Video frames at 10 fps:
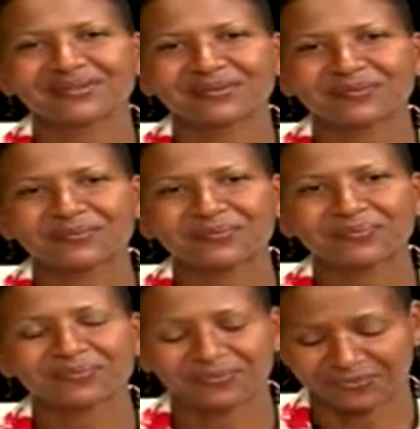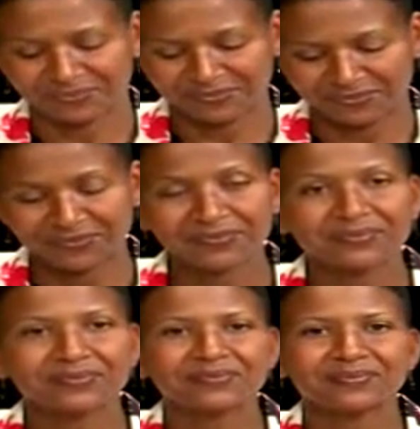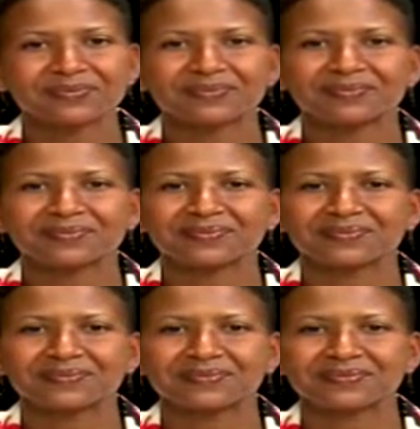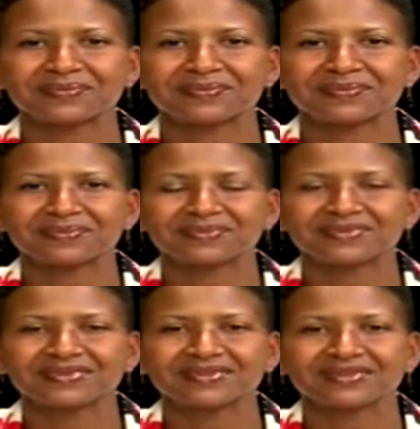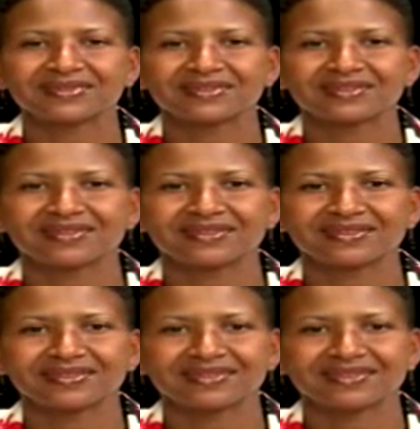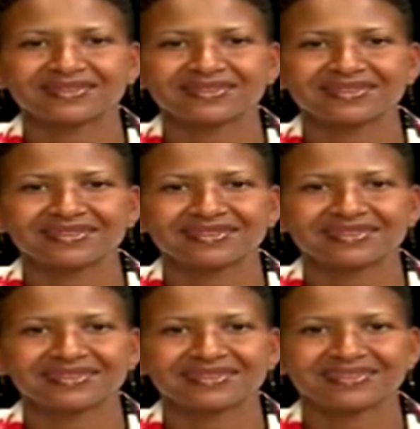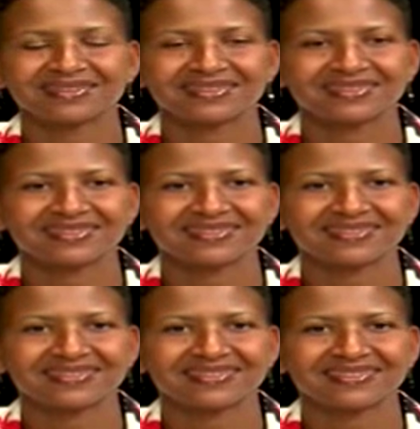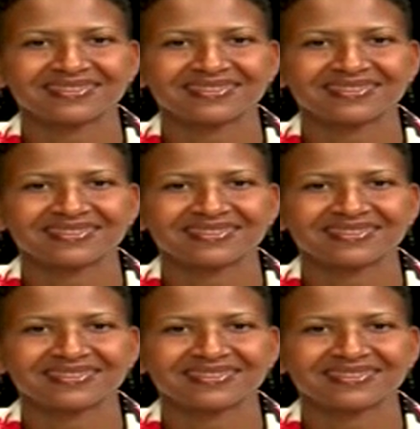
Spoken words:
(not speaking)